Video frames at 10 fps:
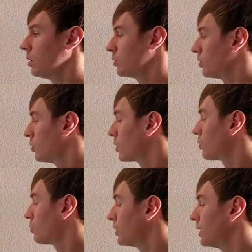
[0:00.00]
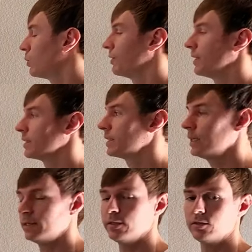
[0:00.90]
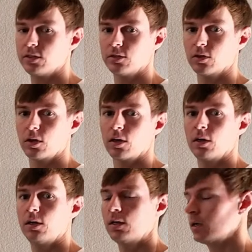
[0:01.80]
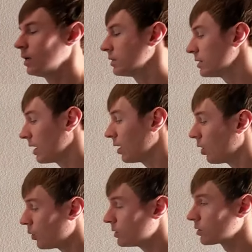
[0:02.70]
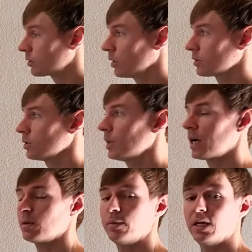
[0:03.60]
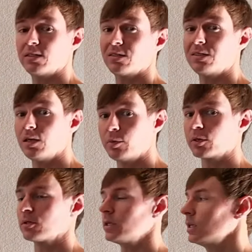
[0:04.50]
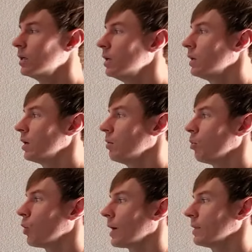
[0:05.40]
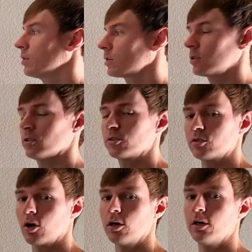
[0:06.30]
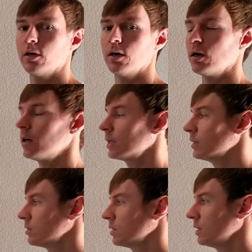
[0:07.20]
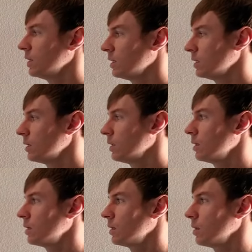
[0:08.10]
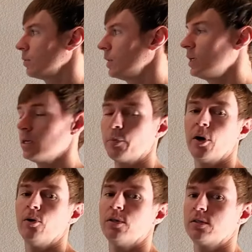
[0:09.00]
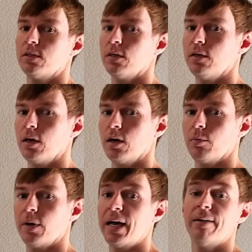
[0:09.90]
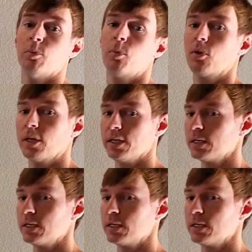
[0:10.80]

So you wanna read what their tendencies are. It's not always across the body, but that's typically where I look to start against any any opponents that I haven't played